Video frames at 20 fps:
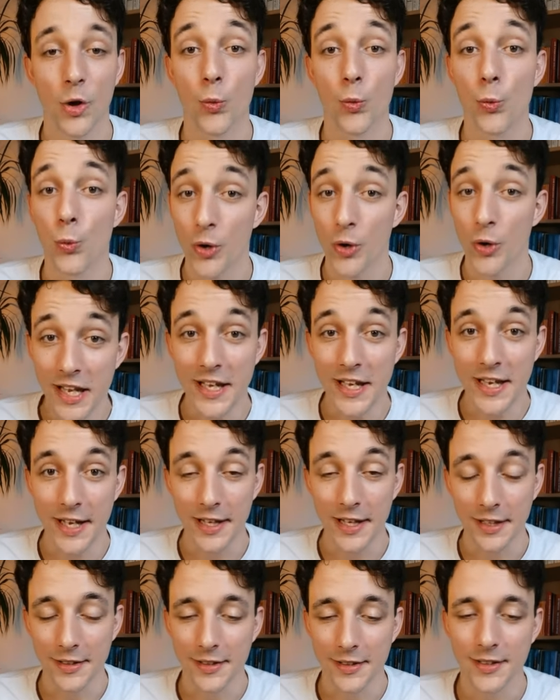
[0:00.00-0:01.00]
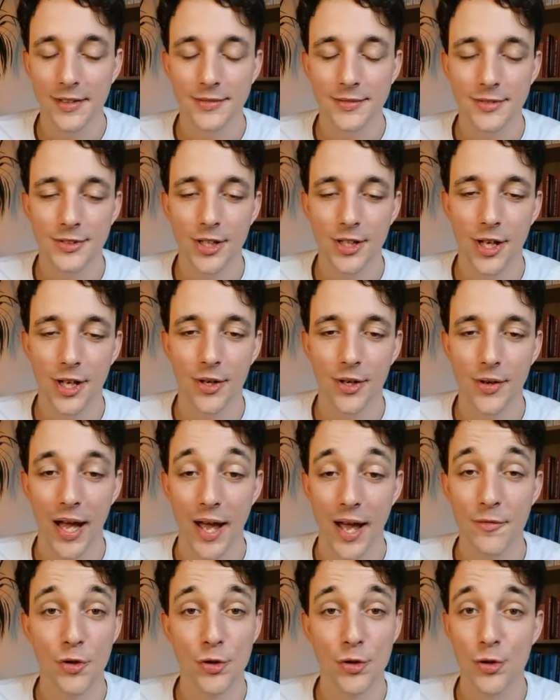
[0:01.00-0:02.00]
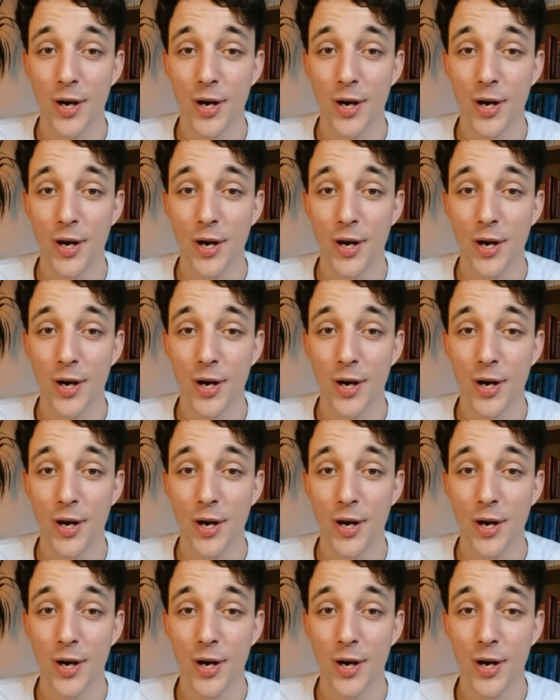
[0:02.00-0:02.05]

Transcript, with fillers: Reading. So, have you